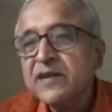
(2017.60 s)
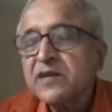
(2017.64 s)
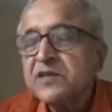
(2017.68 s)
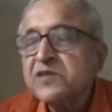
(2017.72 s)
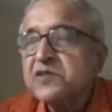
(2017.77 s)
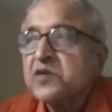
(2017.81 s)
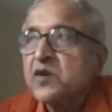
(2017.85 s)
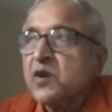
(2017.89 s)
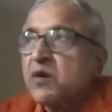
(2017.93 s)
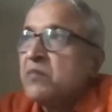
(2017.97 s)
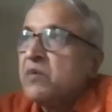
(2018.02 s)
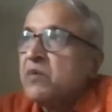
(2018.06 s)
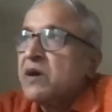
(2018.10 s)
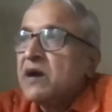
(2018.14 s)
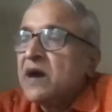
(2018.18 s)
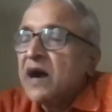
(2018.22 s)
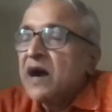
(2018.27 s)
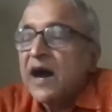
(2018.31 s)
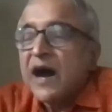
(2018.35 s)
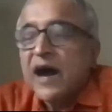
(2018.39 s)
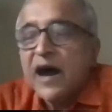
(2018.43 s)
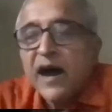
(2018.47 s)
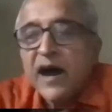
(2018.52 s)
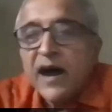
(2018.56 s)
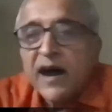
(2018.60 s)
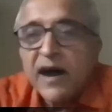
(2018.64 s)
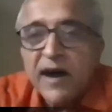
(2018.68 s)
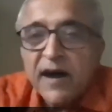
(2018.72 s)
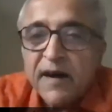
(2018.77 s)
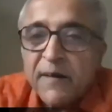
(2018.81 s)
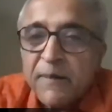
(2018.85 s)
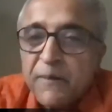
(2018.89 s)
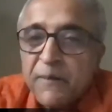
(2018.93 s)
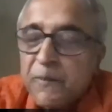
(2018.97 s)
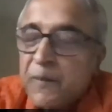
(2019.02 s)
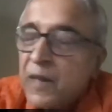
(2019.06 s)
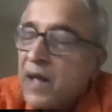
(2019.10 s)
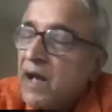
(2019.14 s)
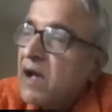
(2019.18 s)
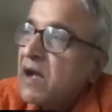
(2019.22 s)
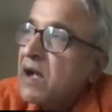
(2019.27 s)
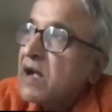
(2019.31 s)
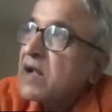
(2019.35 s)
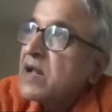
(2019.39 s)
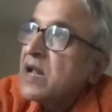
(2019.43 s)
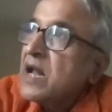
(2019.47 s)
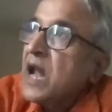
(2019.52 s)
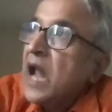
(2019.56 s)
So, uh,
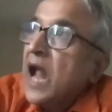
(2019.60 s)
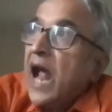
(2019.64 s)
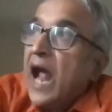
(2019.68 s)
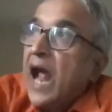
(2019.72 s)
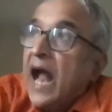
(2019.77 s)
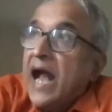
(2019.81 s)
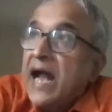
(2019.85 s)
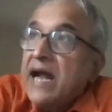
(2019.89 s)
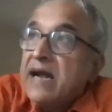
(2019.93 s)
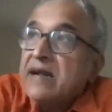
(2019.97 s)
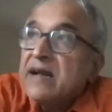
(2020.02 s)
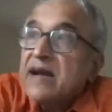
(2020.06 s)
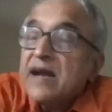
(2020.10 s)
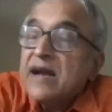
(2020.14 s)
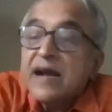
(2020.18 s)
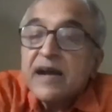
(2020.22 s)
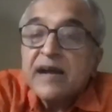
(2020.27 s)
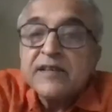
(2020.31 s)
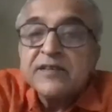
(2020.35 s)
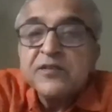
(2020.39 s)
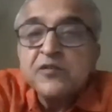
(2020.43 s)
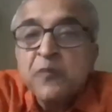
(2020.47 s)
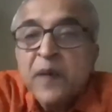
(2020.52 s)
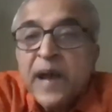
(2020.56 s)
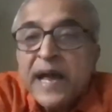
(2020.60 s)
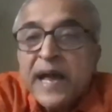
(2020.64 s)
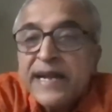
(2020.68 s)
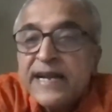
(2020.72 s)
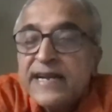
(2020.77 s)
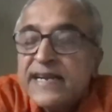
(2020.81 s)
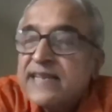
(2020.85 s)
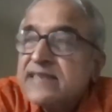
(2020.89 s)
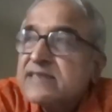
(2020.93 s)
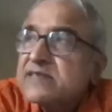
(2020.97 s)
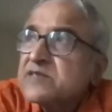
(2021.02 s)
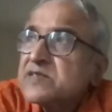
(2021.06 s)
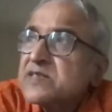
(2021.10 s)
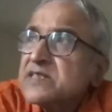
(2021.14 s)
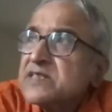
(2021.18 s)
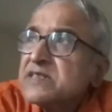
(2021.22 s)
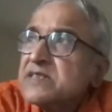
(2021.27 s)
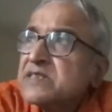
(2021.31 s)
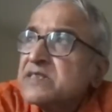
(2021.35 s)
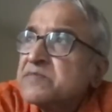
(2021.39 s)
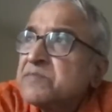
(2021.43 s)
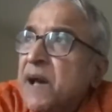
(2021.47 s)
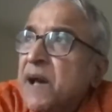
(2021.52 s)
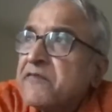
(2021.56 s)
uh, and humanities, see
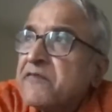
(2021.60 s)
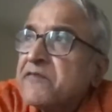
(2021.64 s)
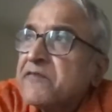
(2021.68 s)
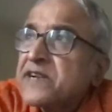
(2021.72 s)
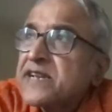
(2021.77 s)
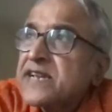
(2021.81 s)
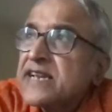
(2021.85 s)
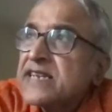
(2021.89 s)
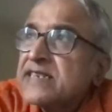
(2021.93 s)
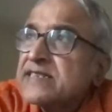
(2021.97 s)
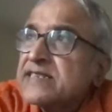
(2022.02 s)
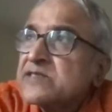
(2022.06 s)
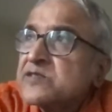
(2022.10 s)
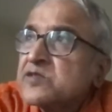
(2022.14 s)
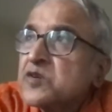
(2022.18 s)
this bifurcation.